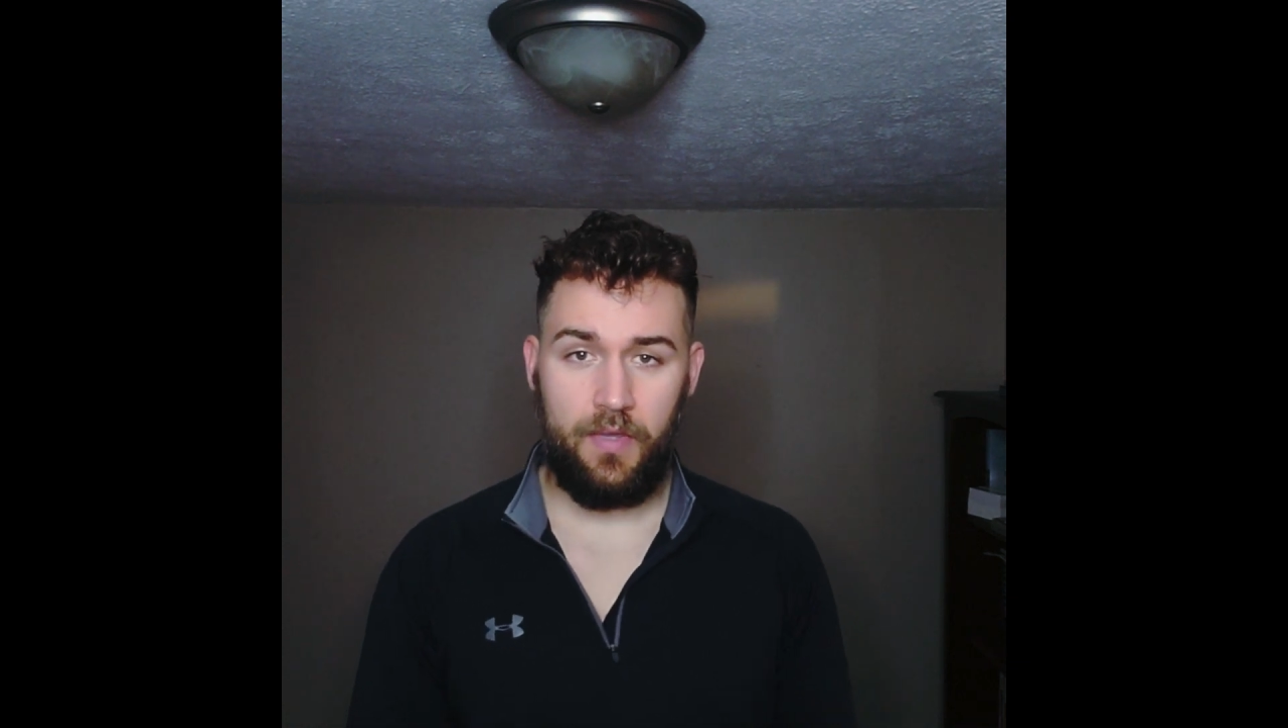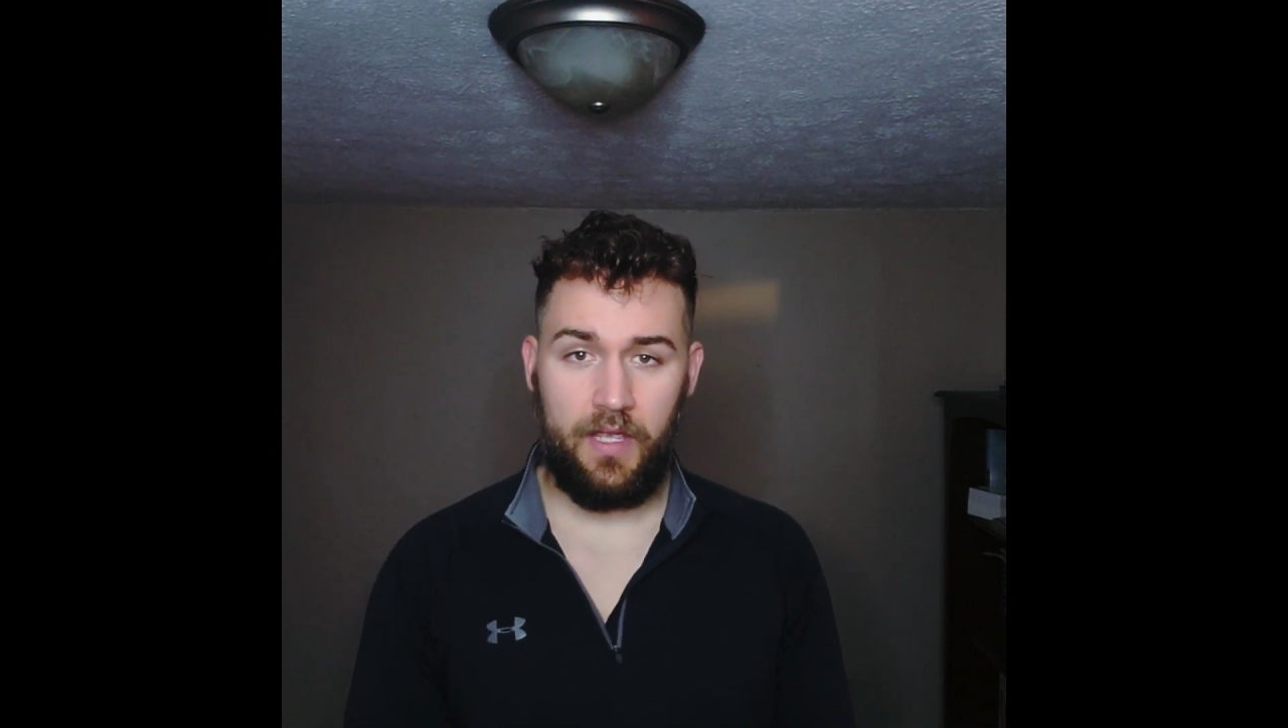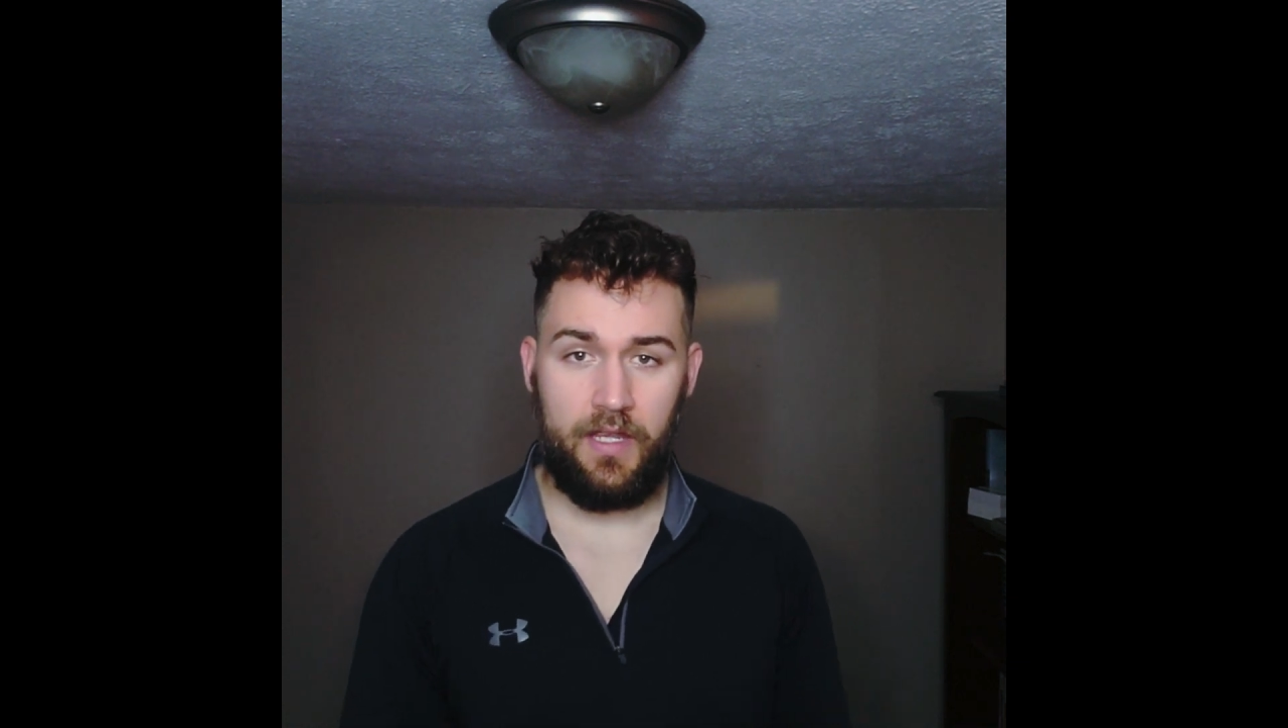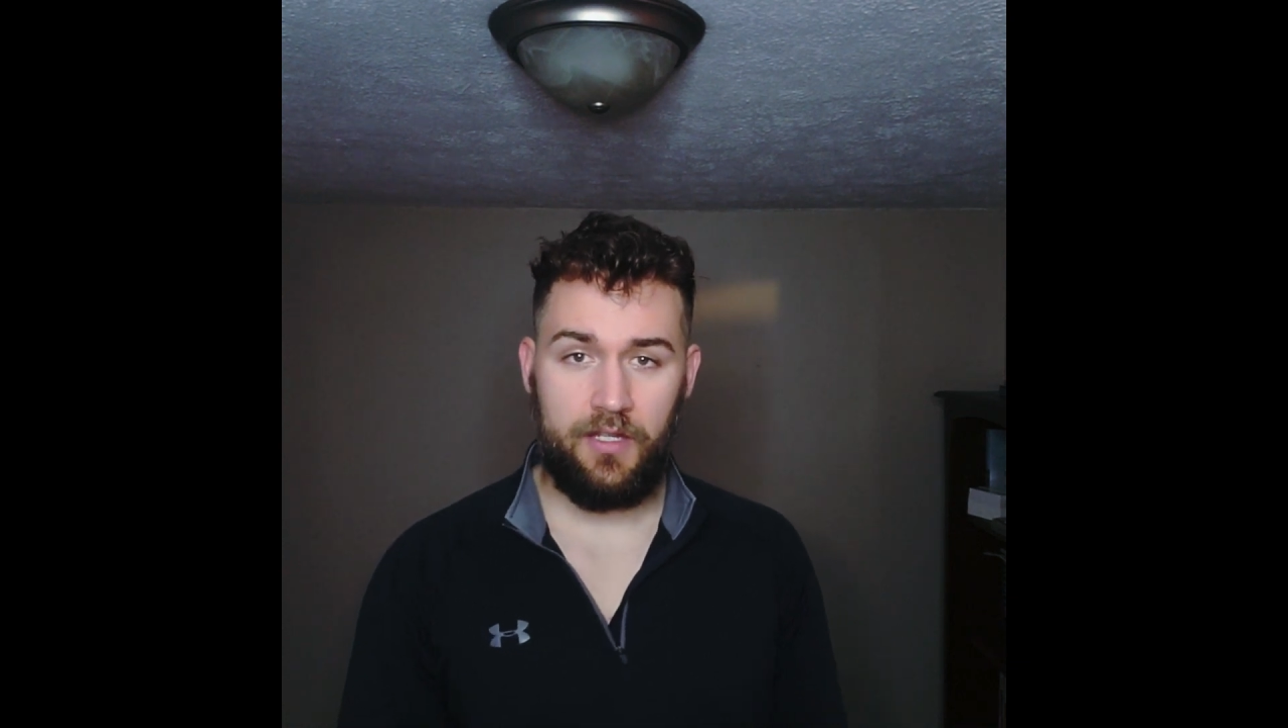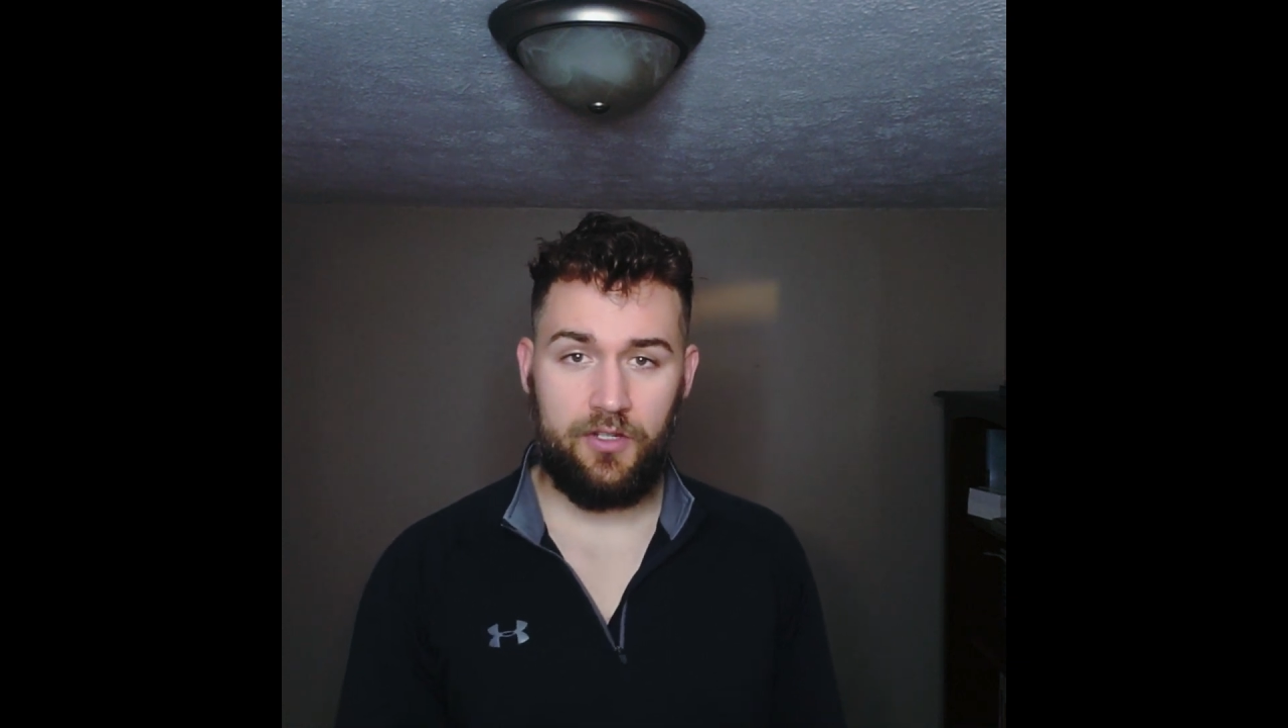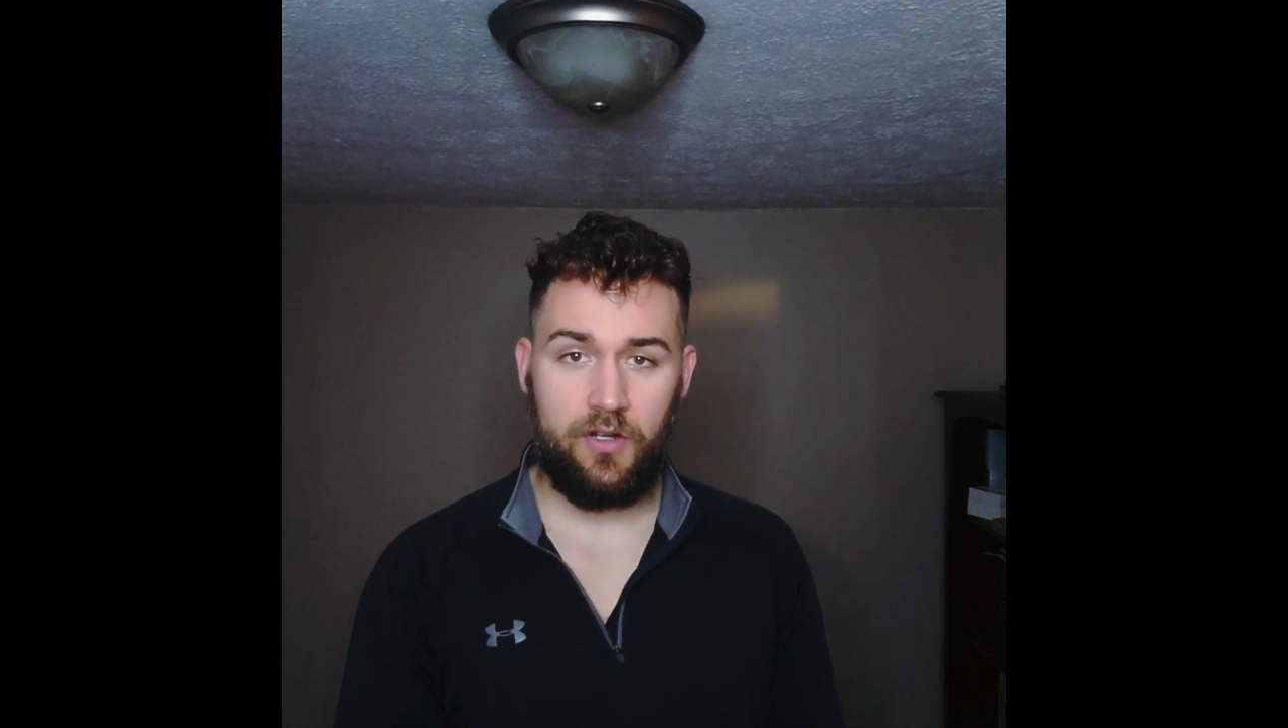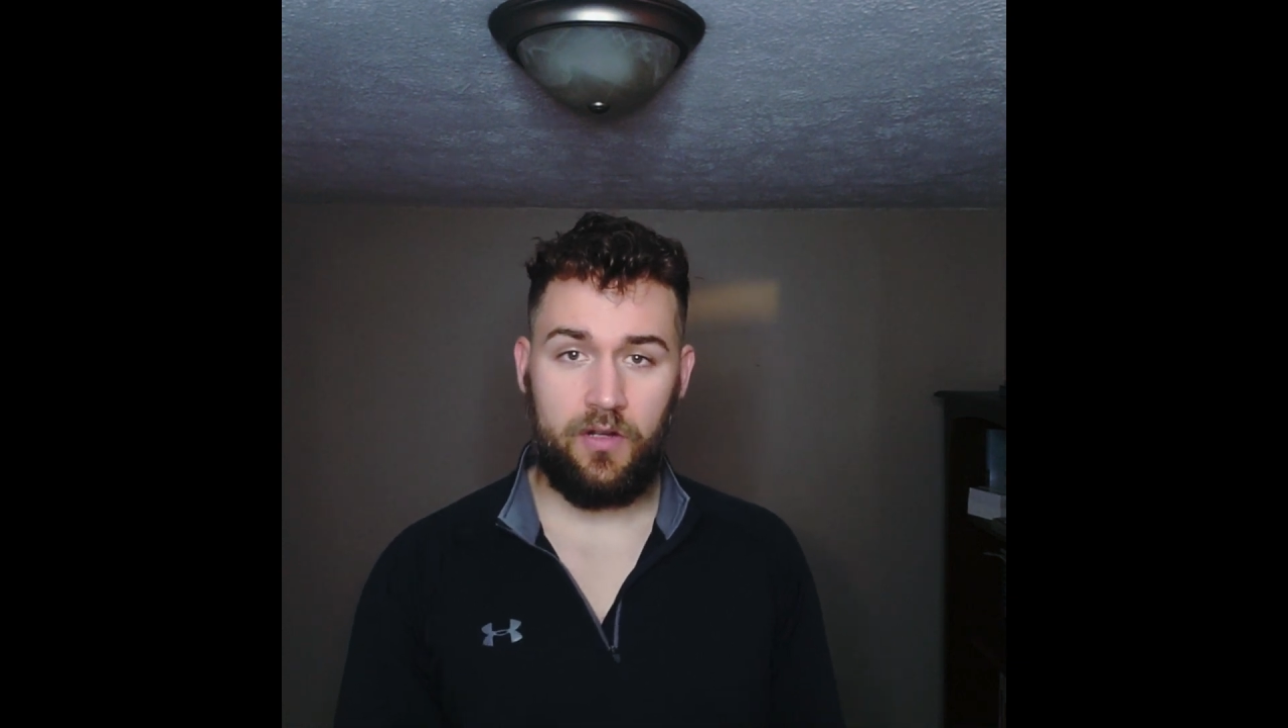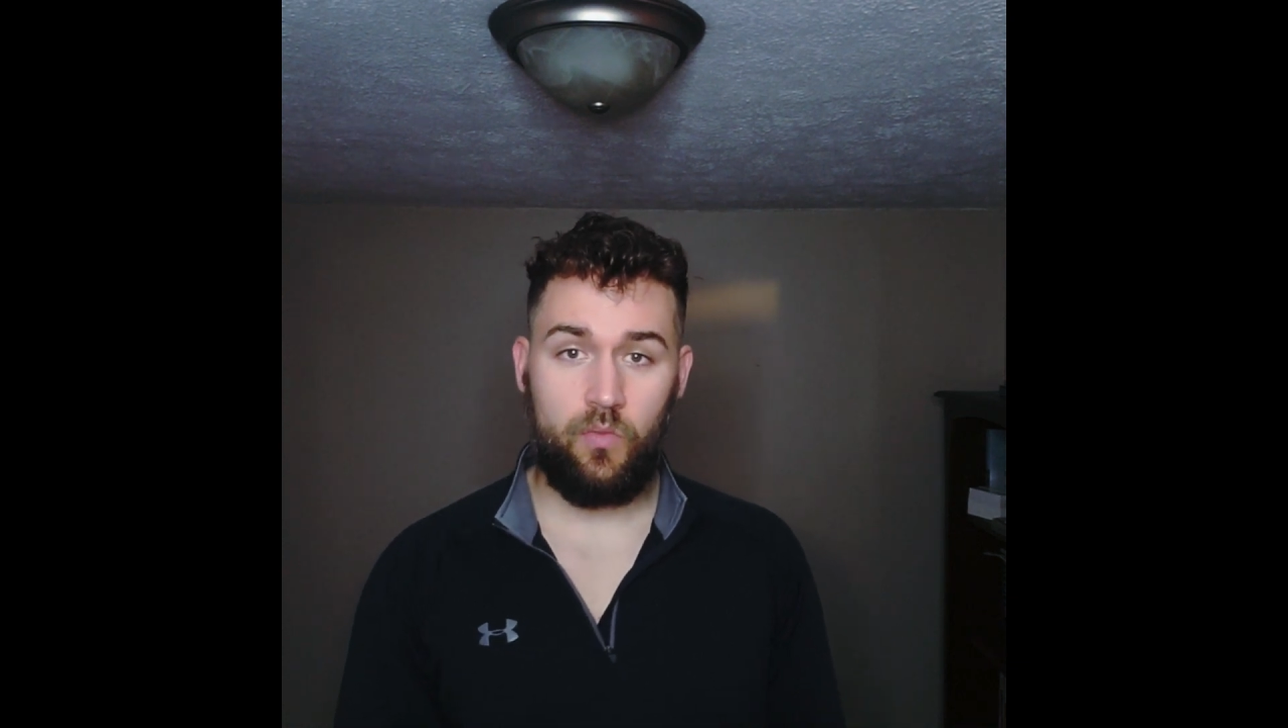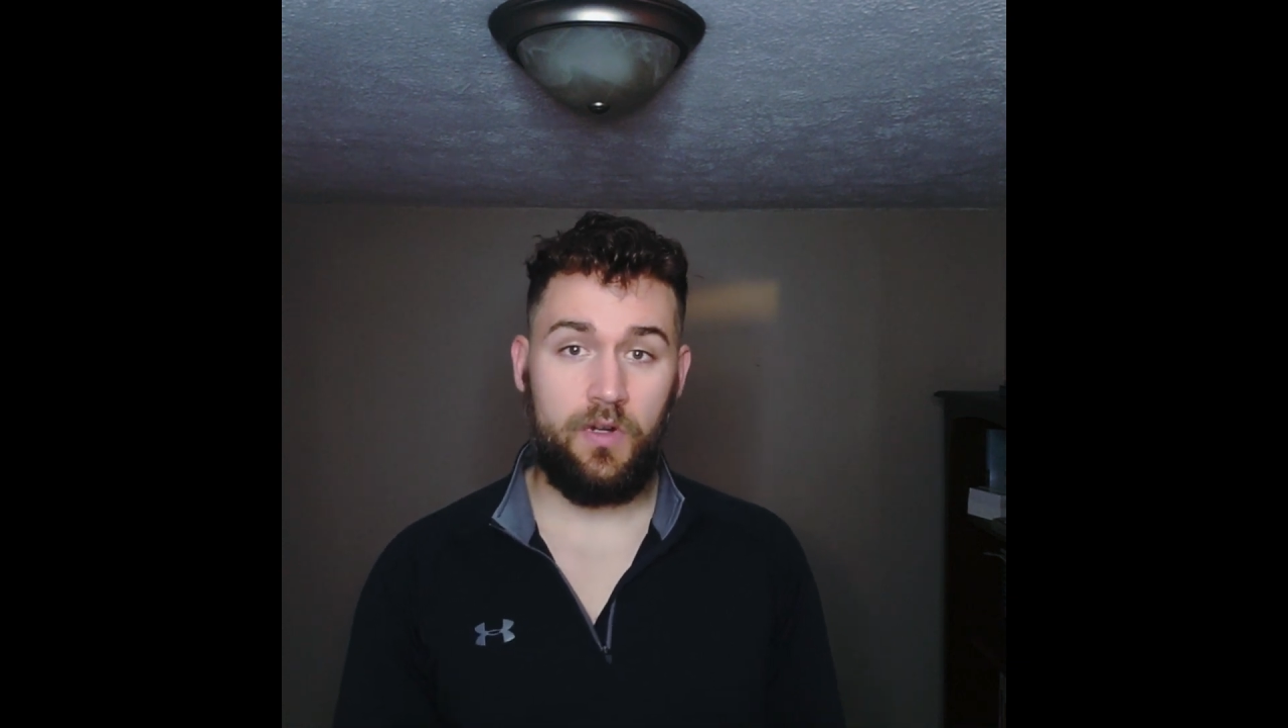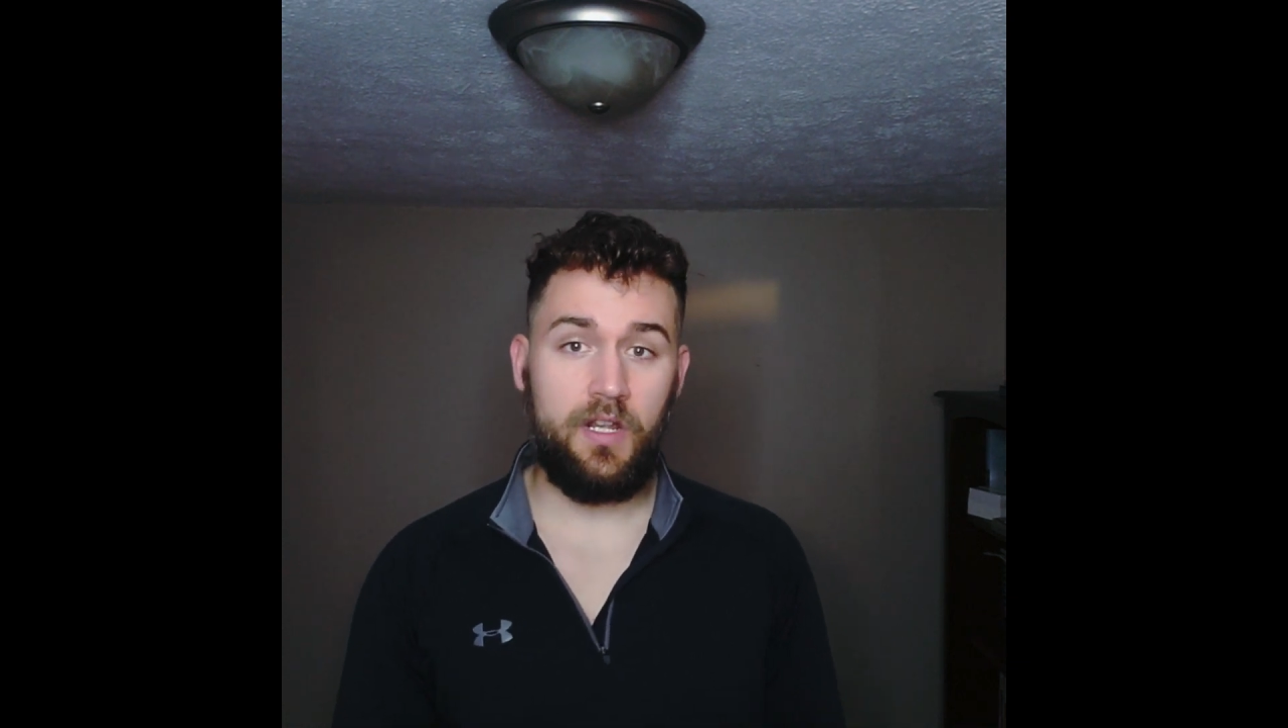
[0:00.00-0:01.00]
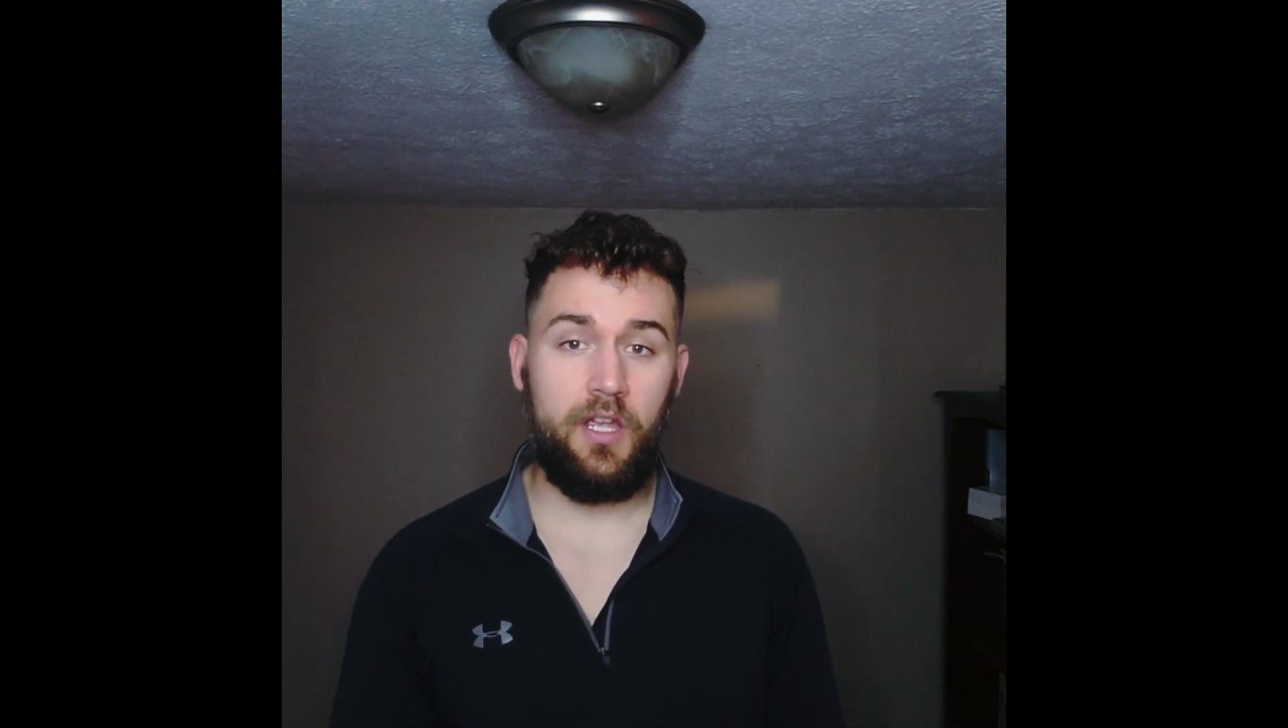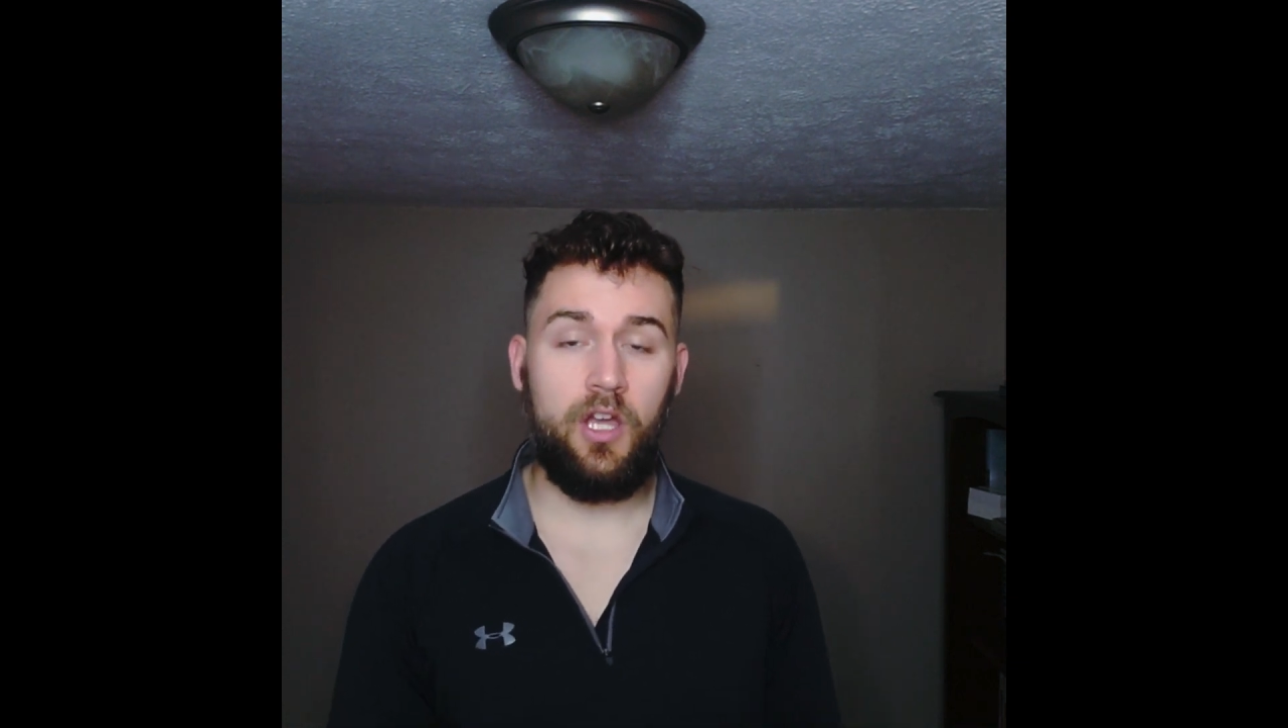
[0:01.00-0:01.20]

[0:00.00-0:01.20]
page on when I